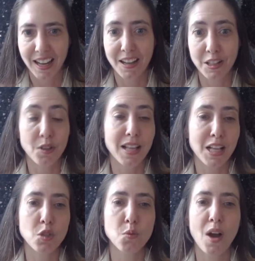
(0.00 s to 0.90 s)
So
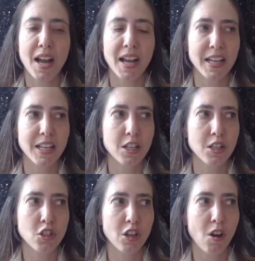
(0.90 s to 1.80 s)
that's why
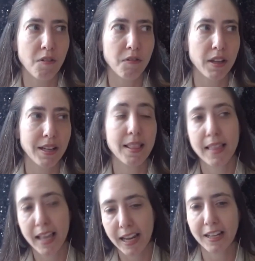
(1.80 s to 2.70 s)
she often
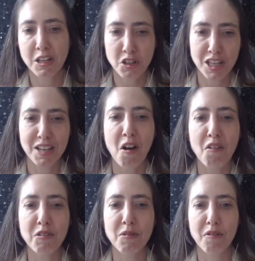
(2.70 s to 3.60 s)

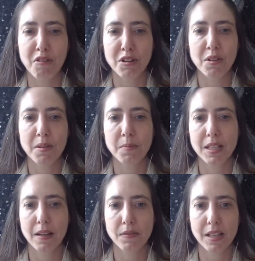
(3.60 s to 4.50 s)
refer to
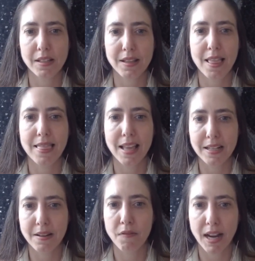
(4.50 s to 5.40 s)
themselves as the
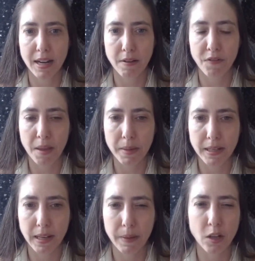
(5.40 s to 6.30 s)
divine
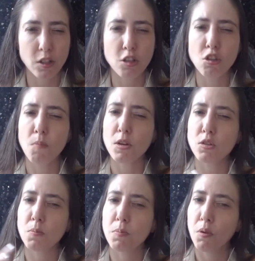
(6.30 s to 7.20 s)
feminine because it's so much
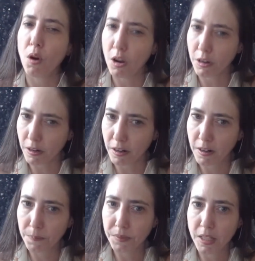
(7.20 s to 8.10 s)
broader.
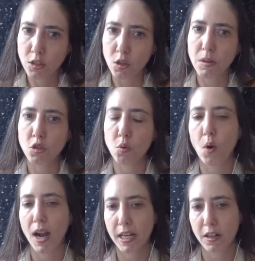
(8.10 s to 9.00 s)
It's so much
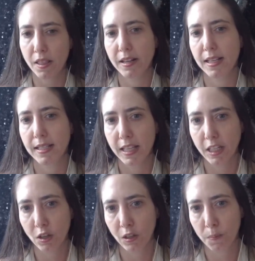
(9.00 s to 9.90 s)
wider than a
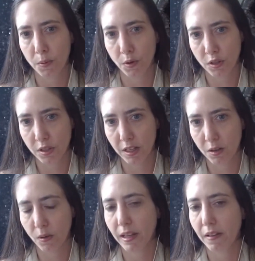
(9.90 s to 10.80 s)
singular person
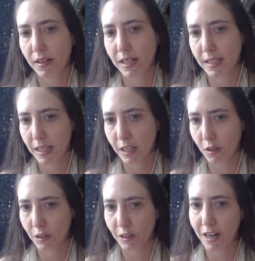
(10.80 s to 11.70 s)
or even a
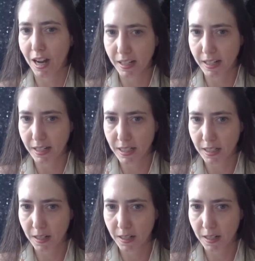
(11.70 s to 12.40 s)
singular goddess.